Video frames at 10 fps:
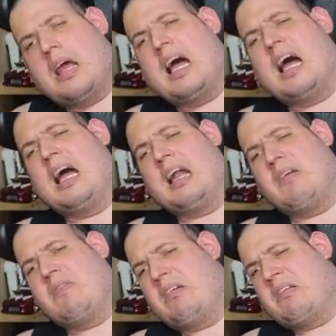And
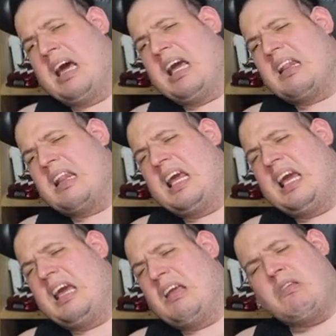if you take
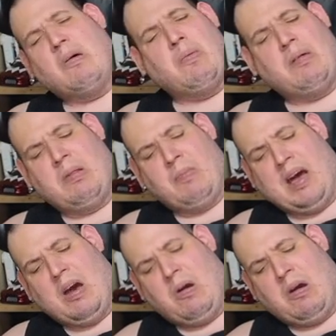the top of the
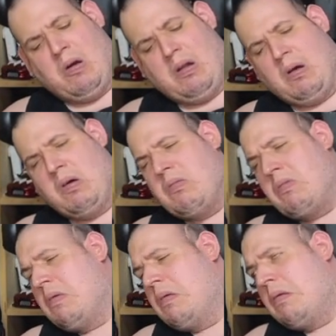power coin off,
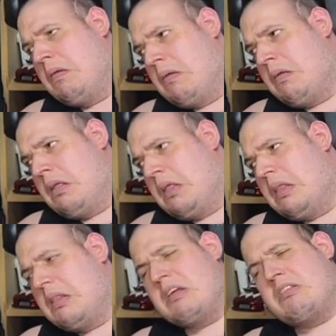
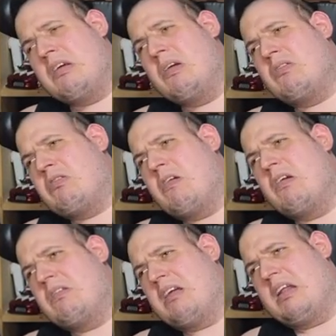there's 2
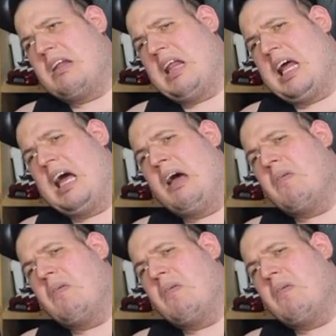screws under there